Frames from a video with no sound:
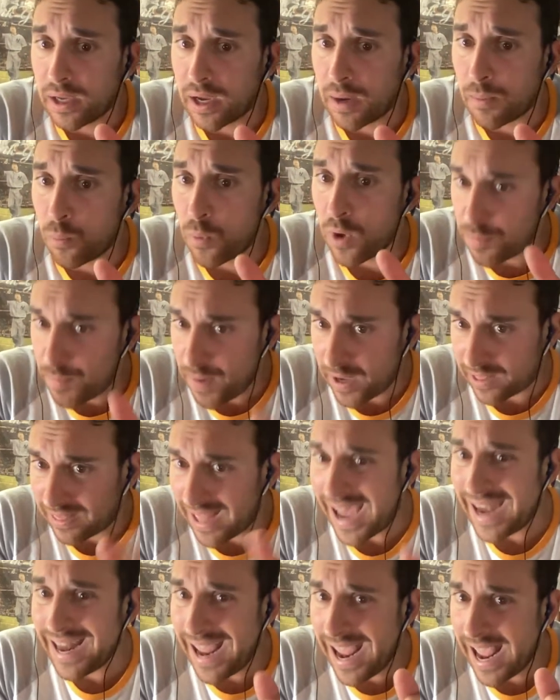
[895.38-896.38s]
With
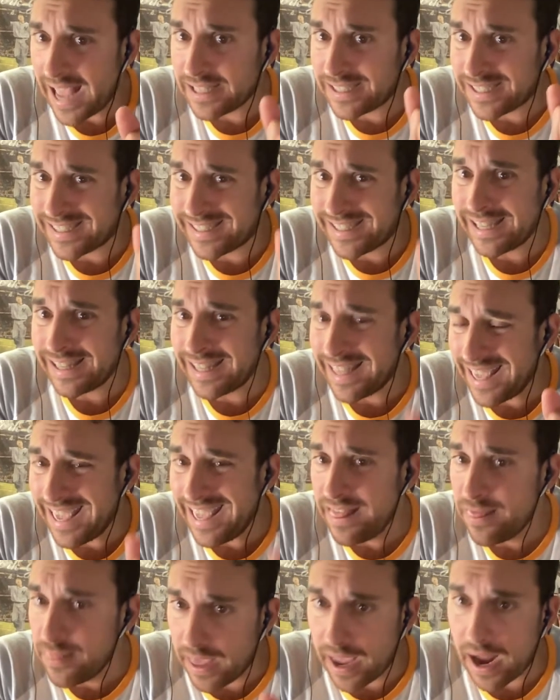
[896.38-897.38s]
McClanahan still
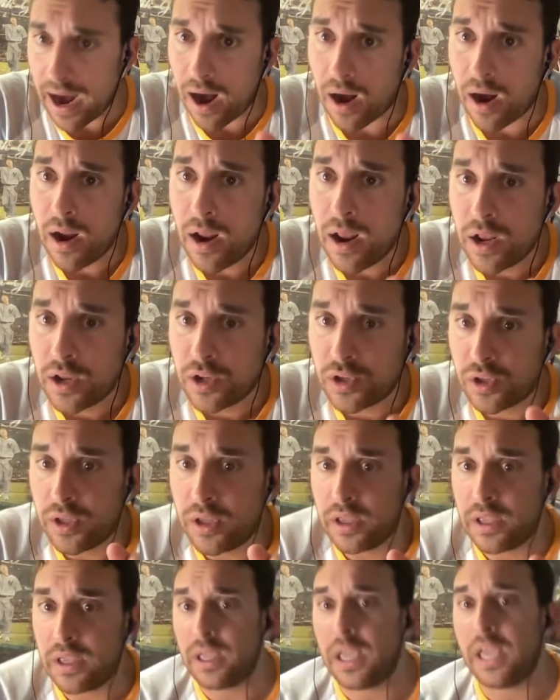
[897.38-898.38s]
in there,
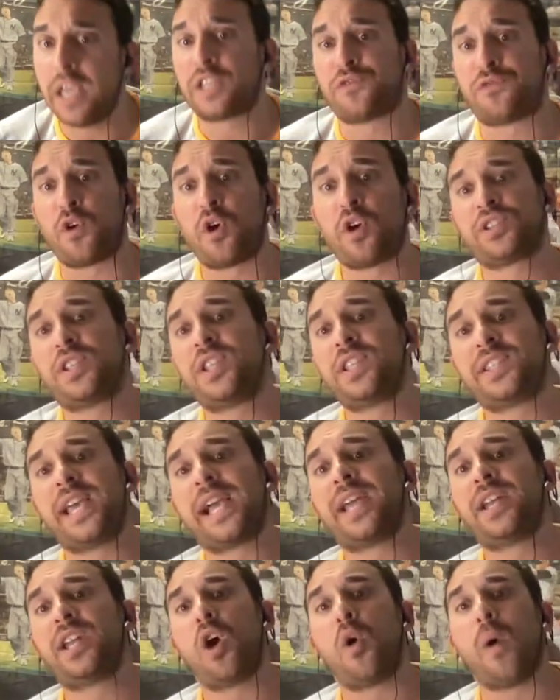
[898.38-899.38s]
it's first and
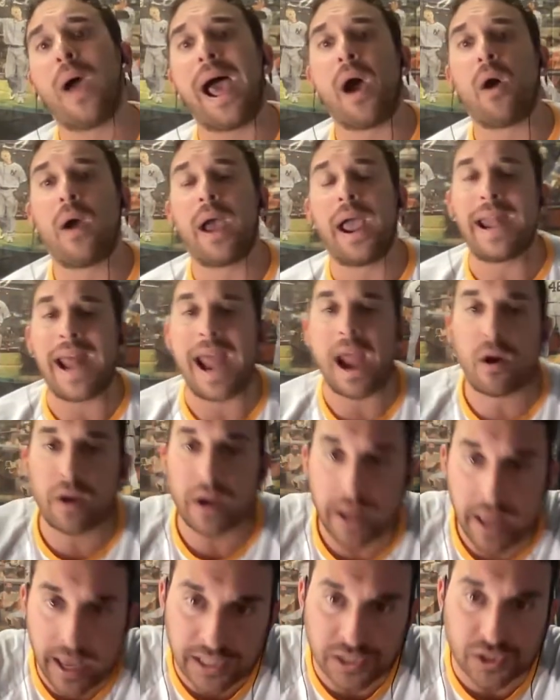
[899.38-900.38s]
second, no out, and
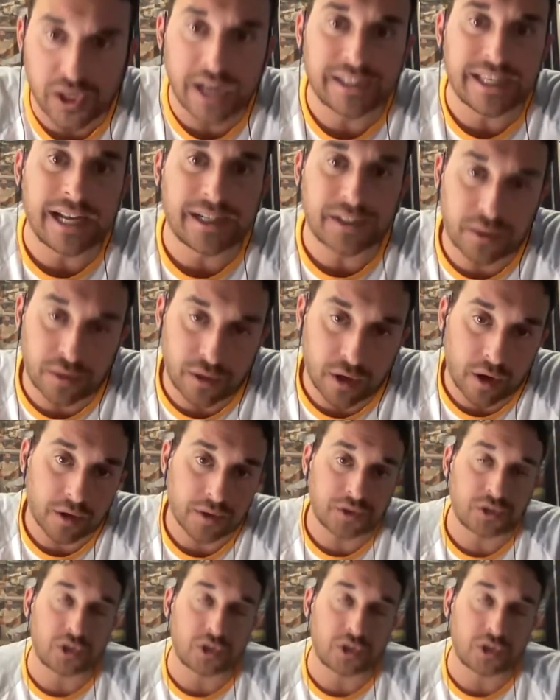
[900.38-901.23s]
Aaron Hicks lines out to third.